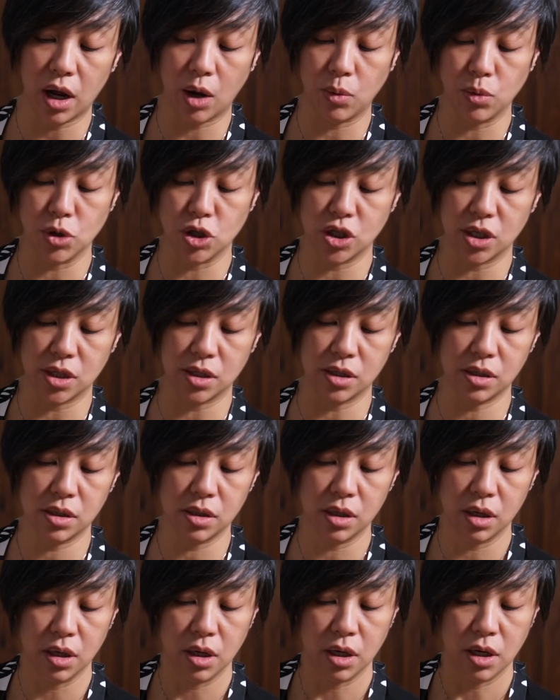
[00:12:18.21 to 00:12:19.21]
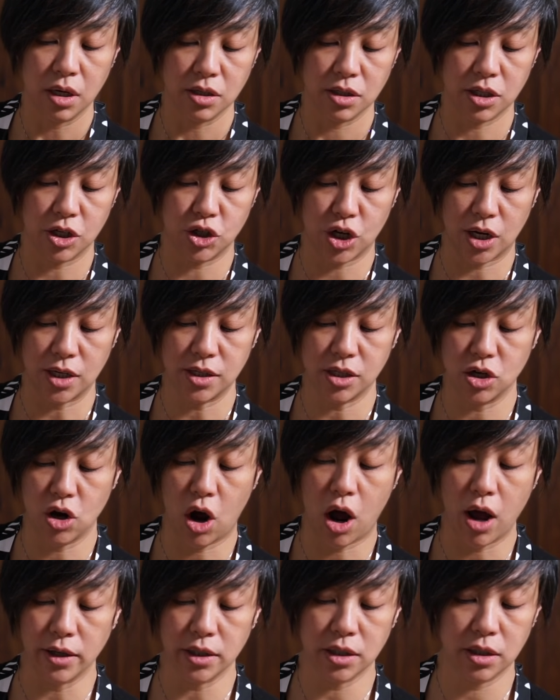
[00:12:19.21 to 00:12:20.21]
I would just suggest
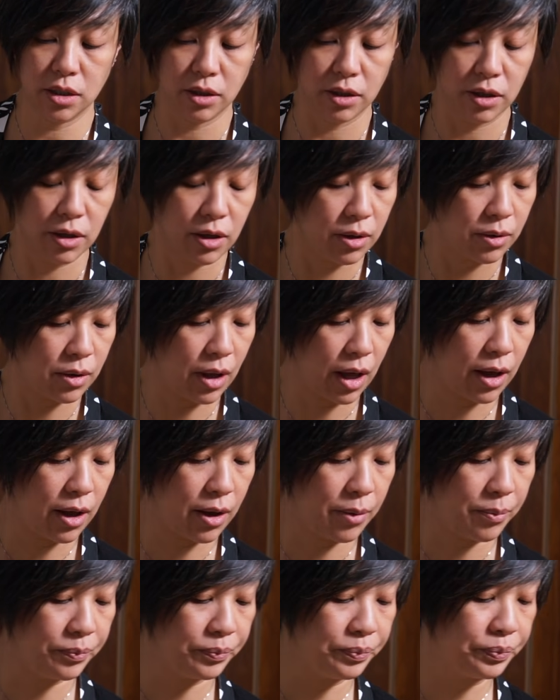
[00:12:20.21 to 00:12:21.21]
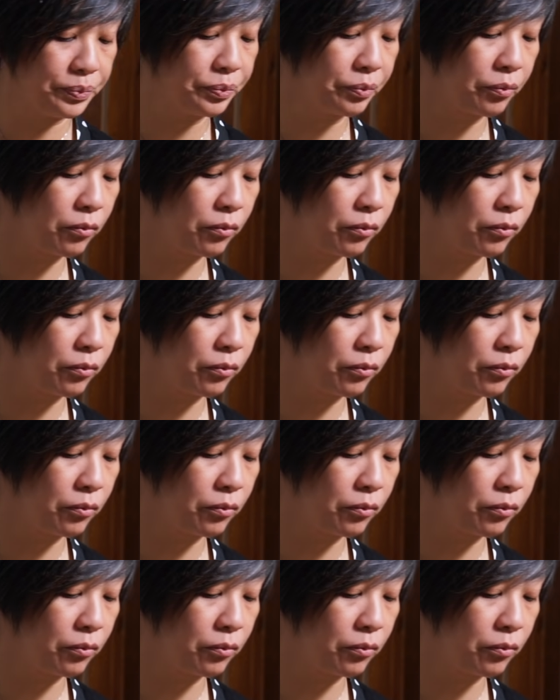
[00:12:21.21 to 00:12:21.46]
not um,